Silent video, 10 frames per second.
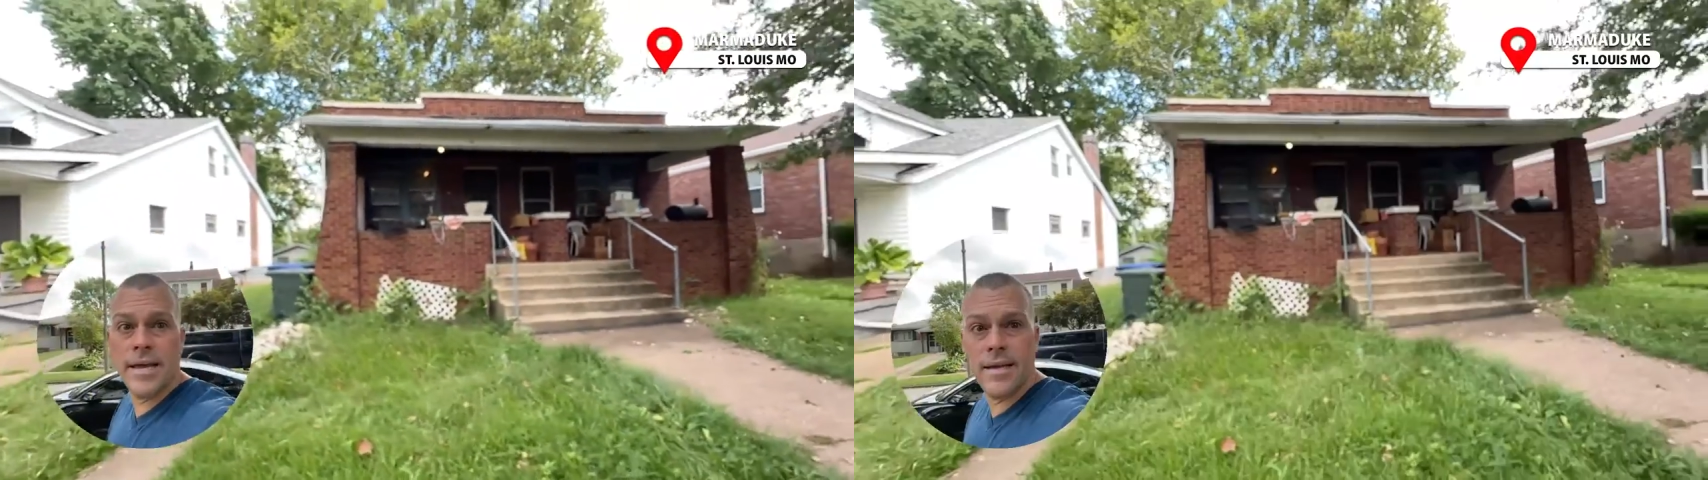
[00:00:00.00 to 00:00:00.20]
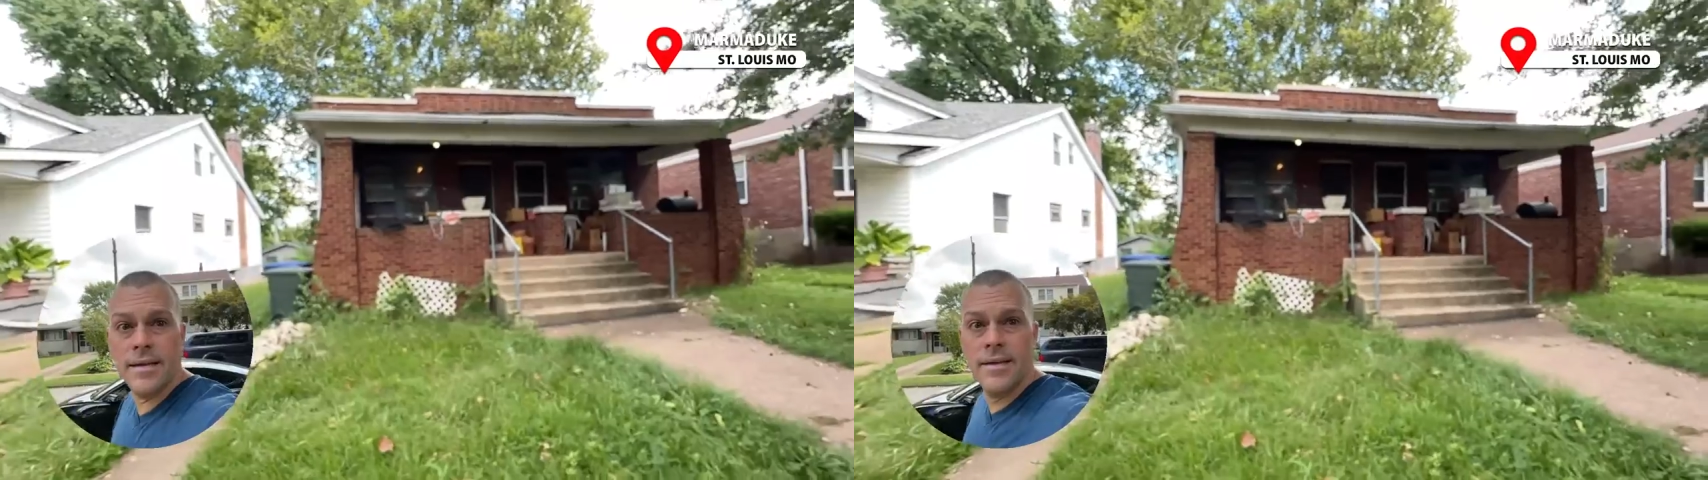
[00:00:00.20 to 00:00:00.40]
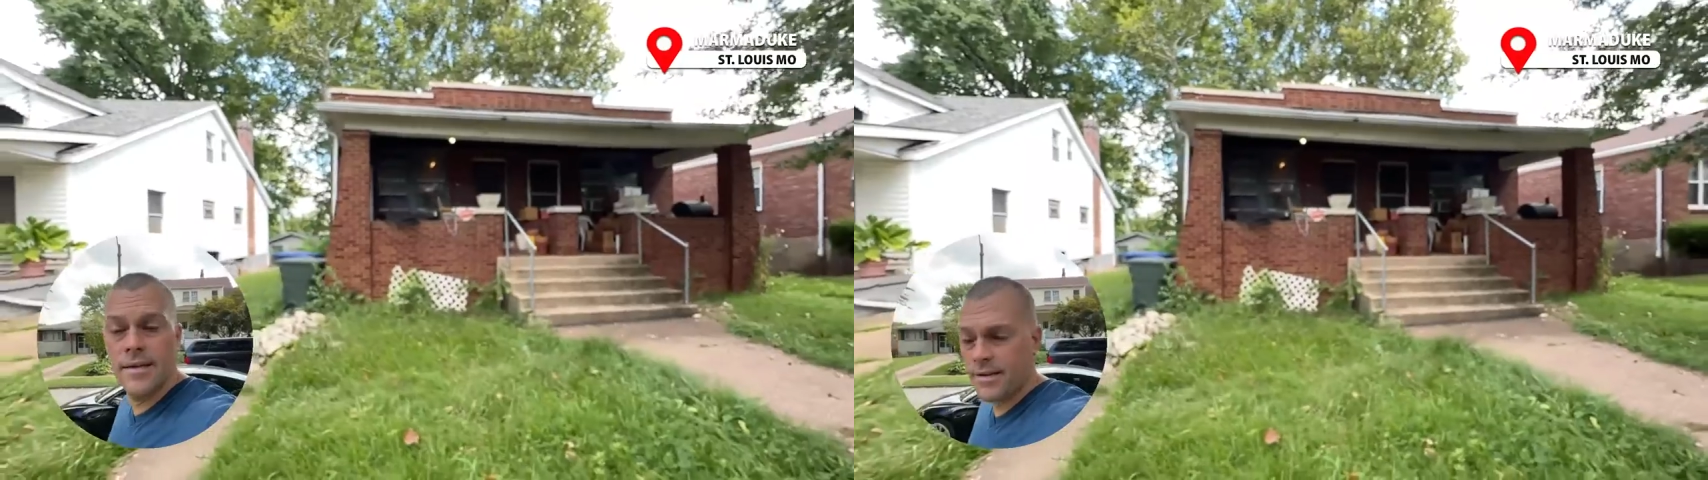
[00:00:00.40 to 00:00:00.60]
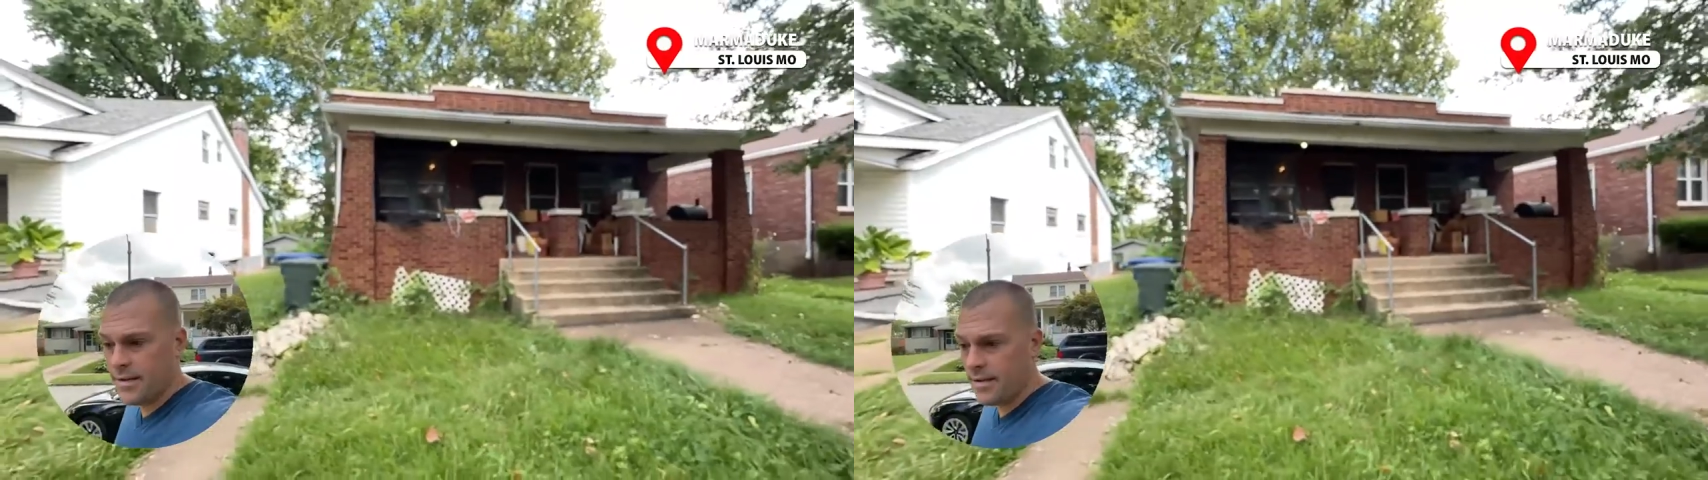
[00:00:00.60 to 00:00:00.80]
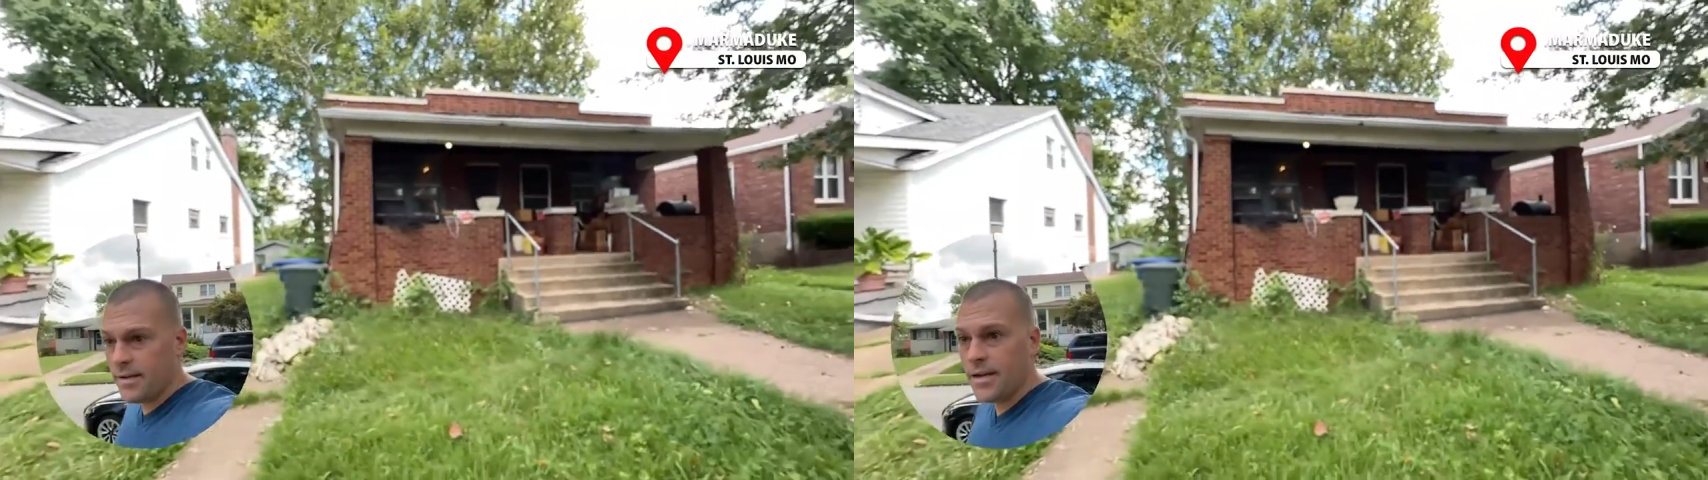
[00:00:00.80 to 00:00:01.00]

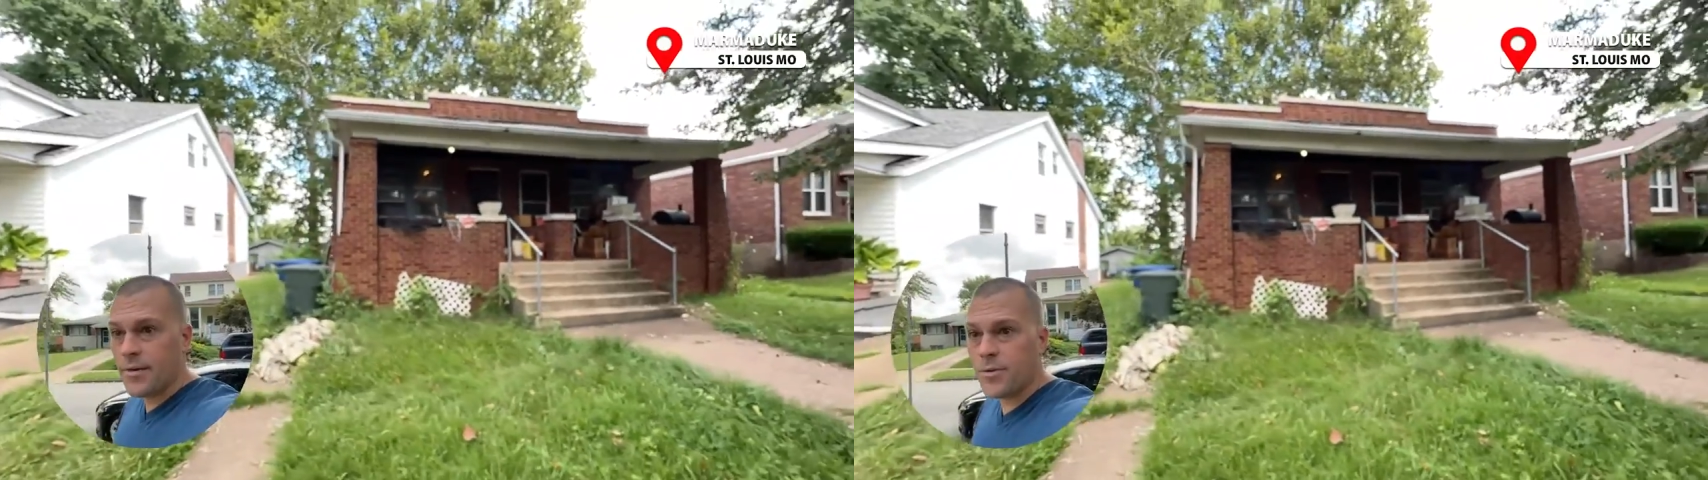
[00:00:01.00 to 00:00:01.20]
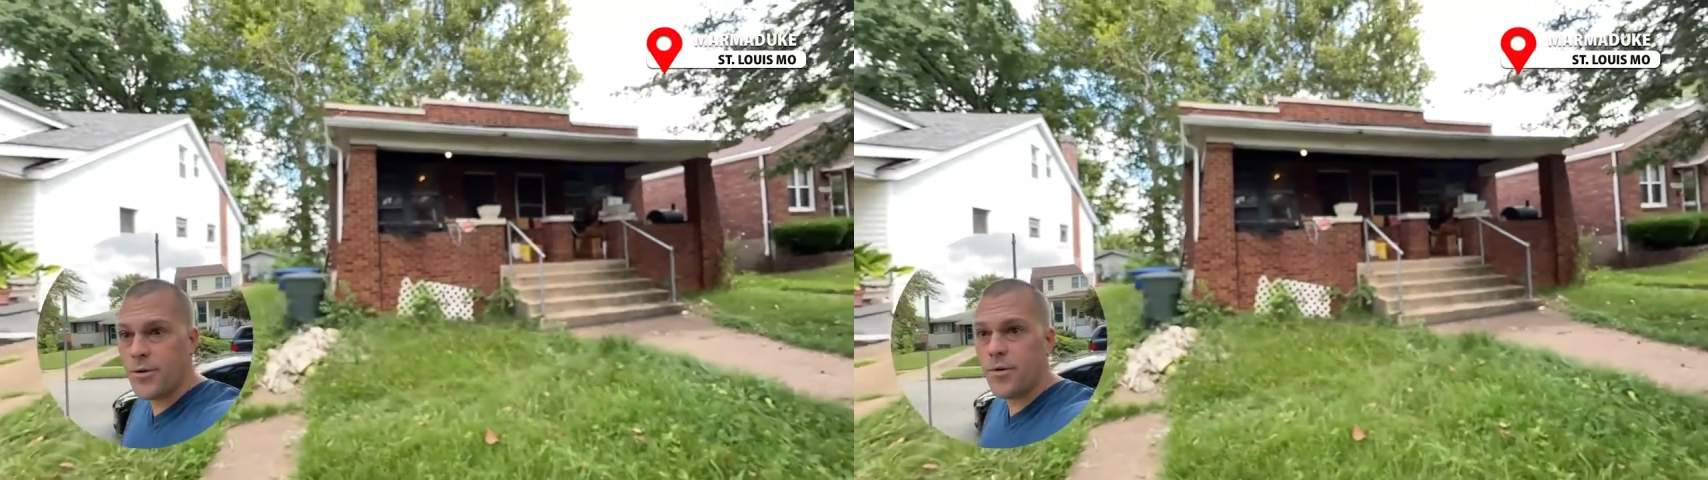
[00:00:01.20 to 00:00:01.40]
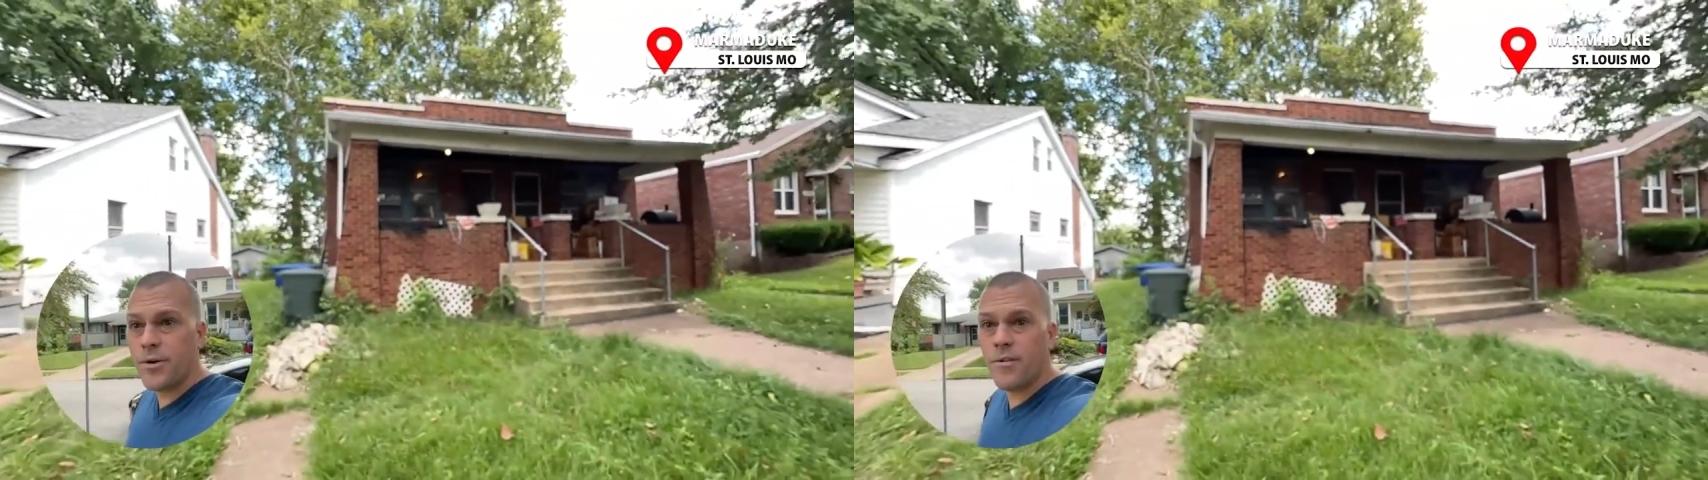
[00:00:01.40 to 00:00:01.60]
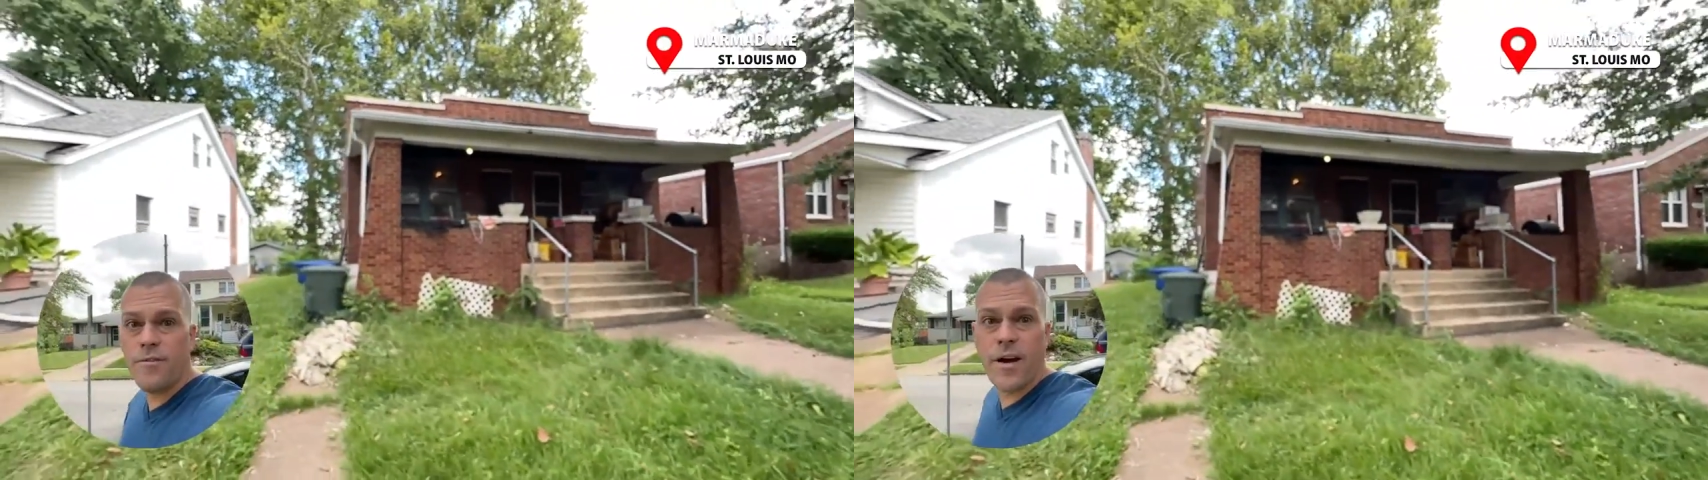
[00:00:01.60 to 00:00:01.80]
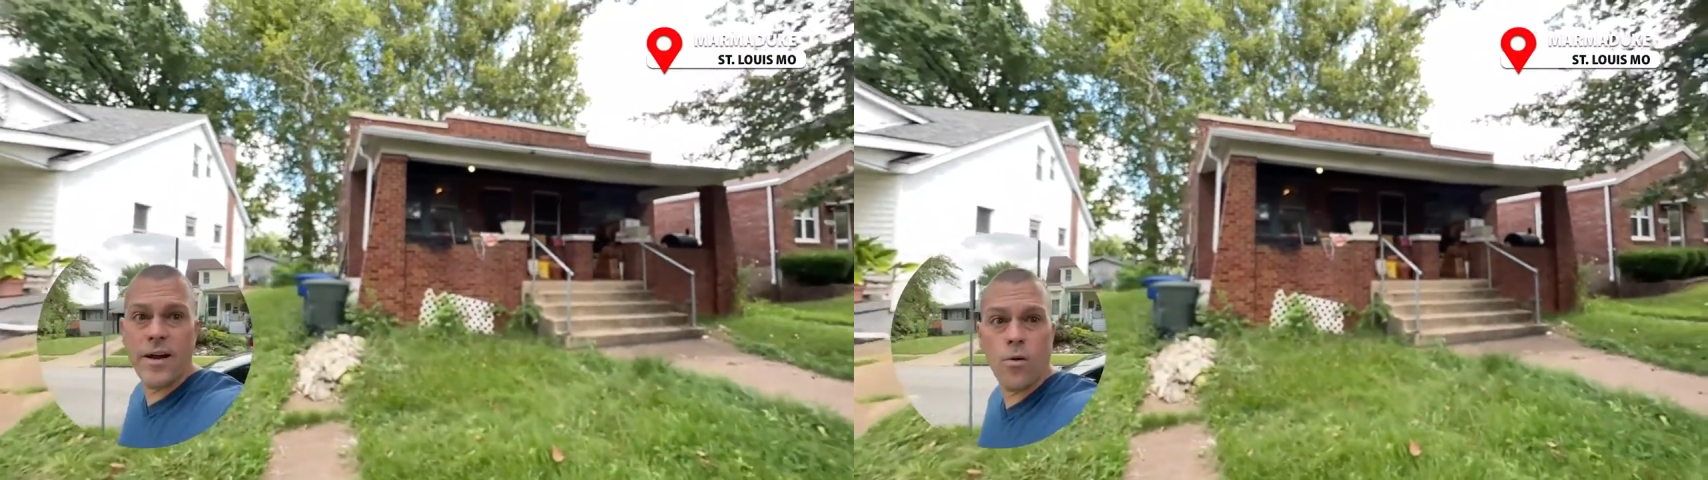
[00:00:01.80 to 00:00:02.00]
and we're doing a
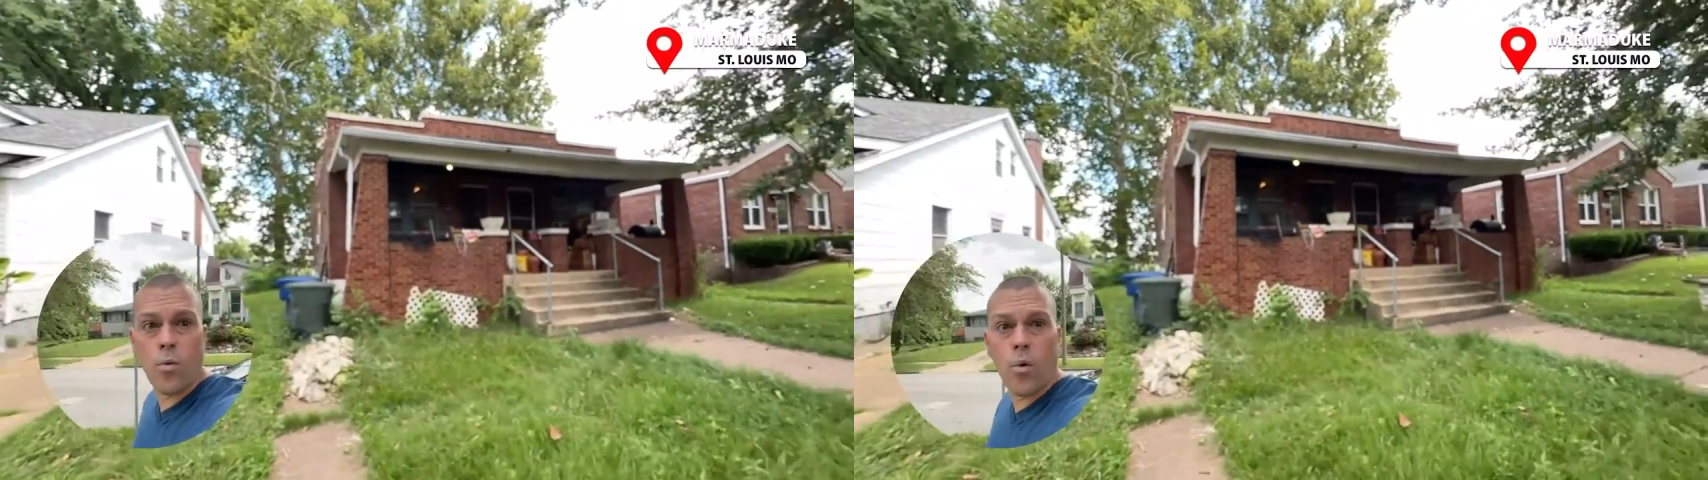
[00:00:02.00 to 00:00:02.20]
final